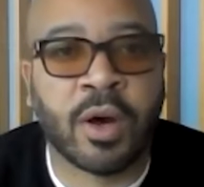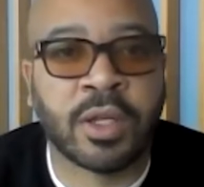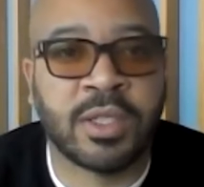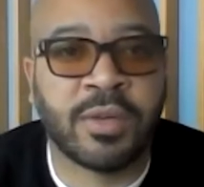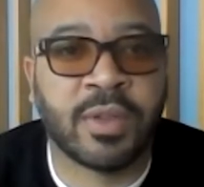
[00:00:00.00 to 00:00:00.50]

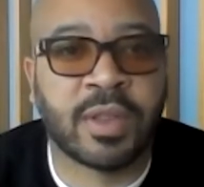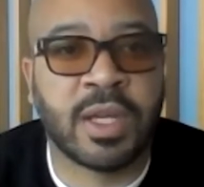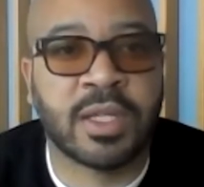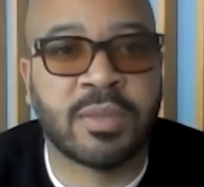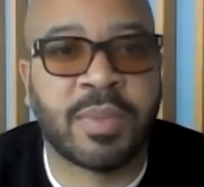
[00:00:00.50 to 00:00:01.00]
the different
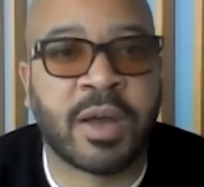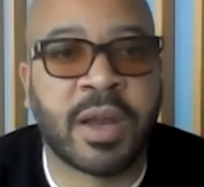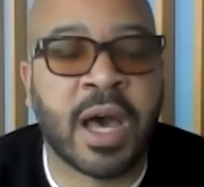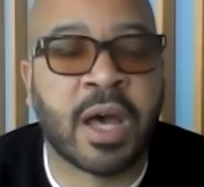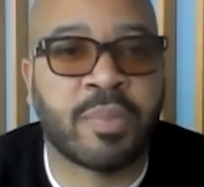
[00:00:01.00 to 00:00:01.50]
things about
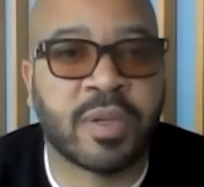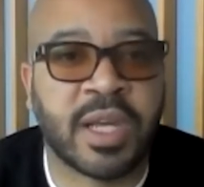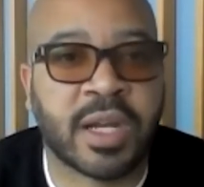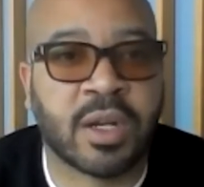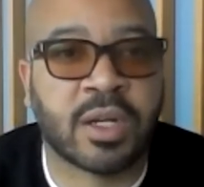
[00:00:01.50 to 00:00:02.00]
how to
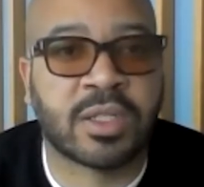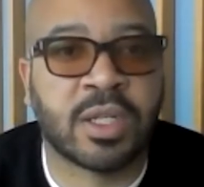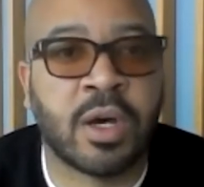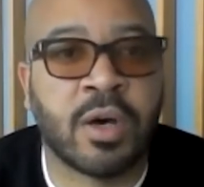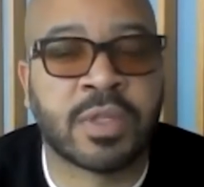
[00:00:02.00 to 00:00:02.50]
protect
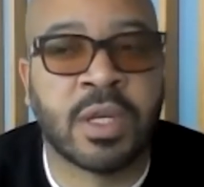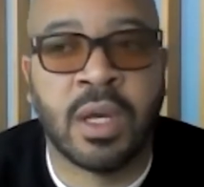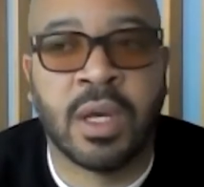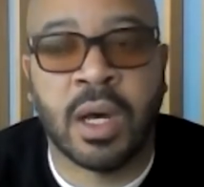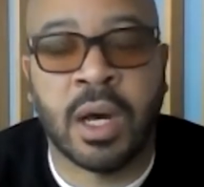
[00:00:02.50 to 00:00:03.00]
ourselves,
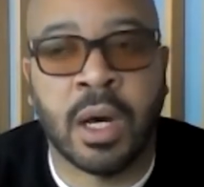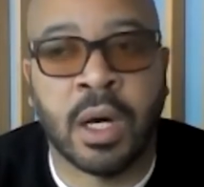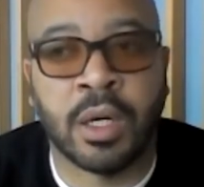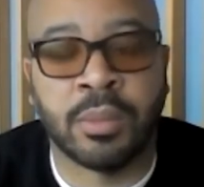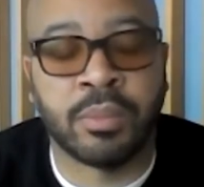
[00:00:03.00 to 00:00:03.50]

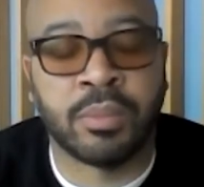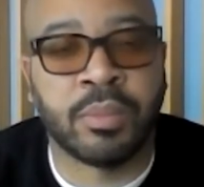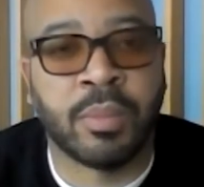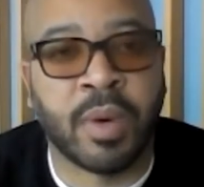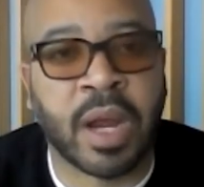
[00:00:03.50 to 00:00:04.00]

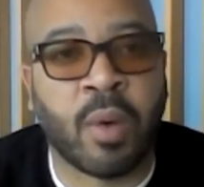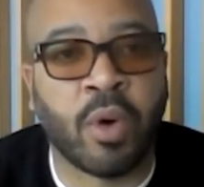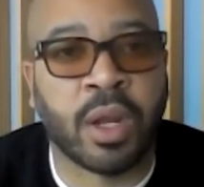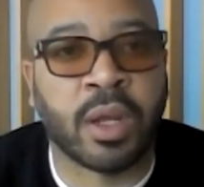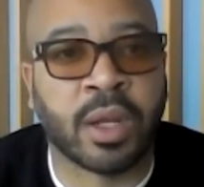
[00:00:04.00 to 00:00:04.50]
but I
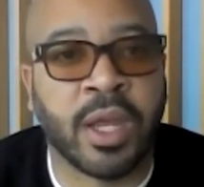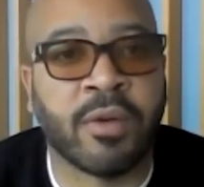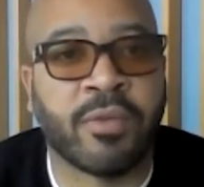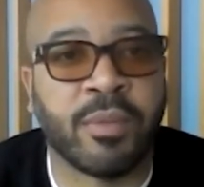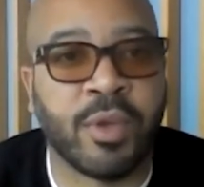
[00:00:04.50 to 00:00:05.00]
want to
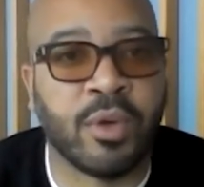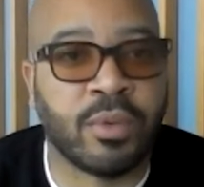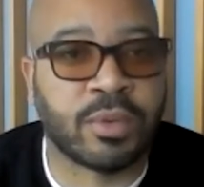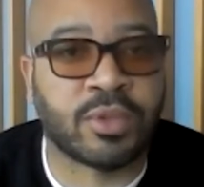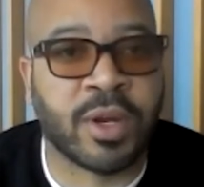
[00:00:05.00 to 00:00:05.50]
hear from you,
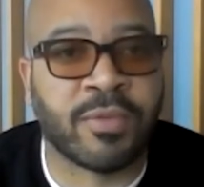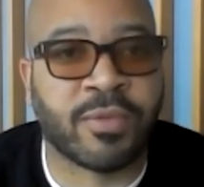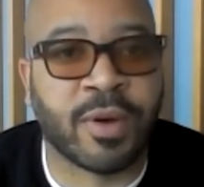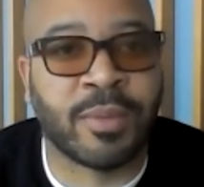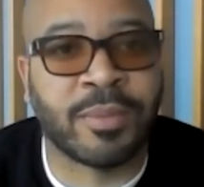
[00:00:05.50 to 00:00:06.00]
straight
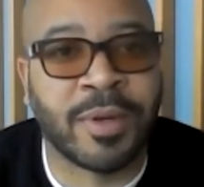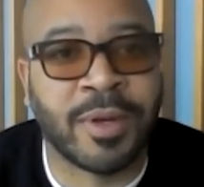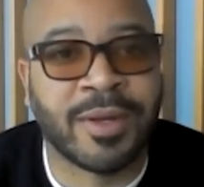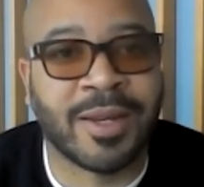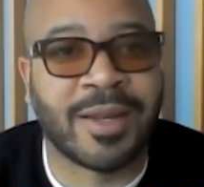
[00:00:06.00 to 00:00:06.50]
from
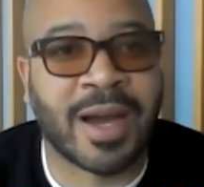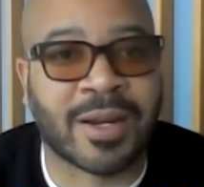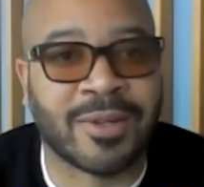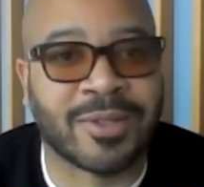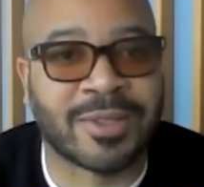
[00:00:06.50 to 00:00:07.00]
the
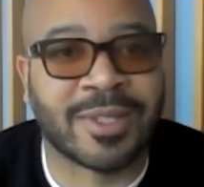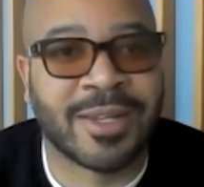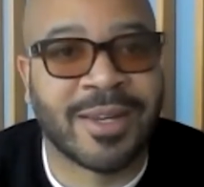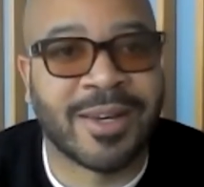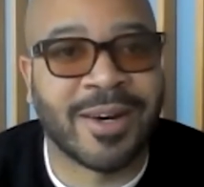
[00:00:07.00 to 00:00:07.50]
doctor's
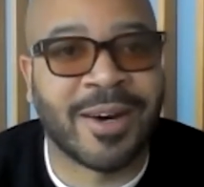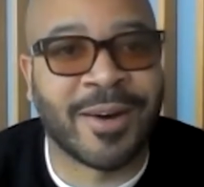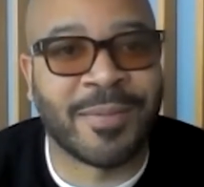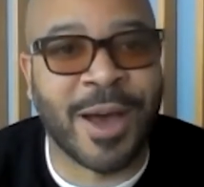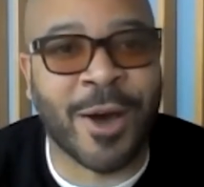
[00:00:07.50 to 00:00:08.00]

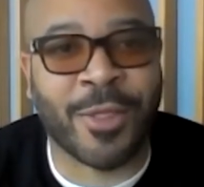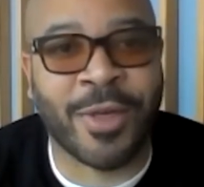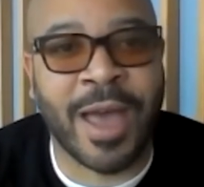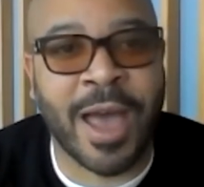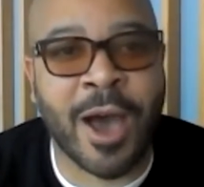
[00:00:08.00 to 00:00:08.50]
mouth.
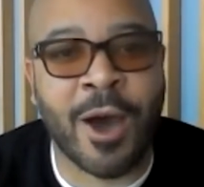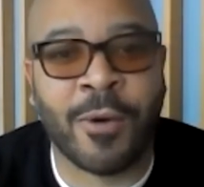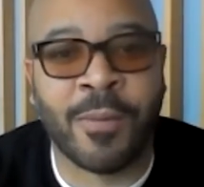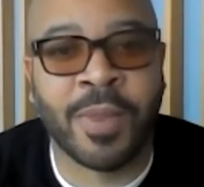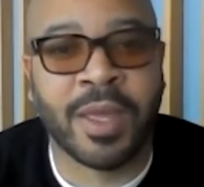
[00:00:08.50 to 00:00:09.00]

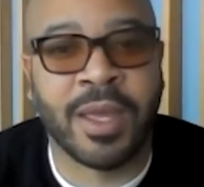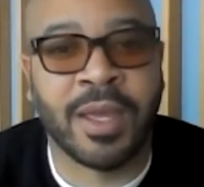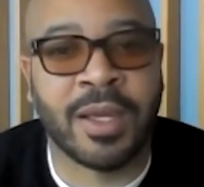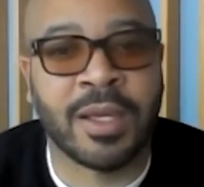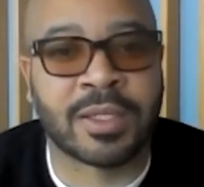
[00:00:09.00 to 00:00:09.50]
How
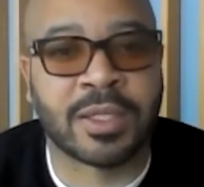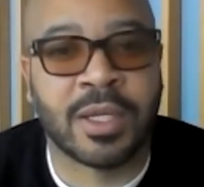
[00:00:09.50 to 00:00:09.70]
is